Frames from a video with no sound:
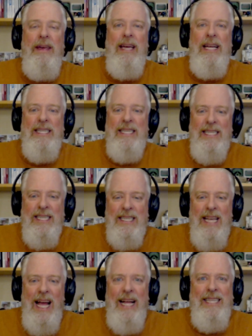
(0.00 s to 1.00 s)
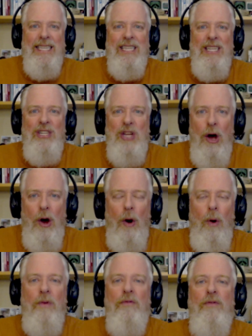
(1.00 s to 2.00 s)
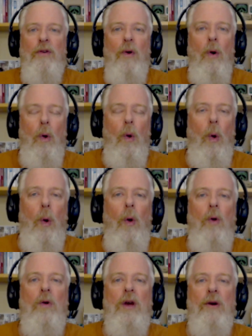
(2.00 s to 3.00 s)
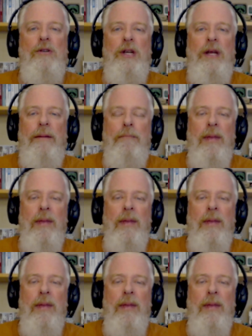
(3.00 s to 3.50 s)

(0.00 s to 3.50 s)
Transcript: It sets the tone for the whole coaching.